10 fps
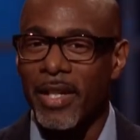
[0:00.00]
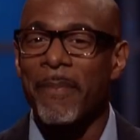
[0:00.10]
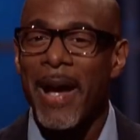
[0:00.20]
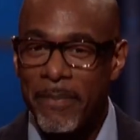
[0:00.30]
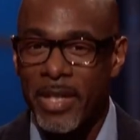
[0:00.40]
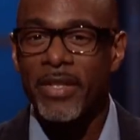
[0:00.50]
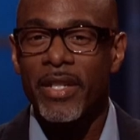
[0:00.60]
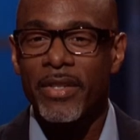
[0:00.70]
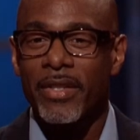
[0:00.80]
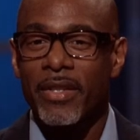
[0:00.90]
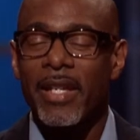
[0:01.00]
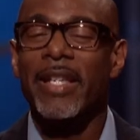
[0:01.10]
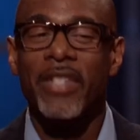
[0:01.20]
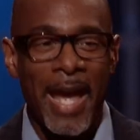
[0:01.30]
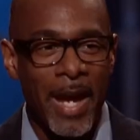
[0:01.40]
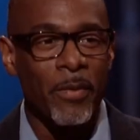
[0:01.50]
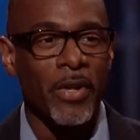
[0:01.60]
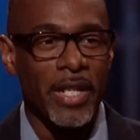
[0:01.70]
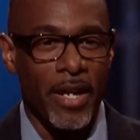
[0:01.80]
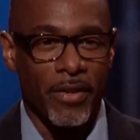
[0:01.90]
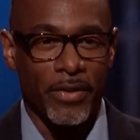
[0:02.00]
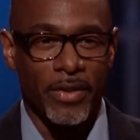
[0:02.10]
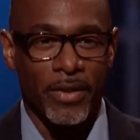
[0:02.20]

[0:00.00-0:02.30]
and my business is Hammer and Nails.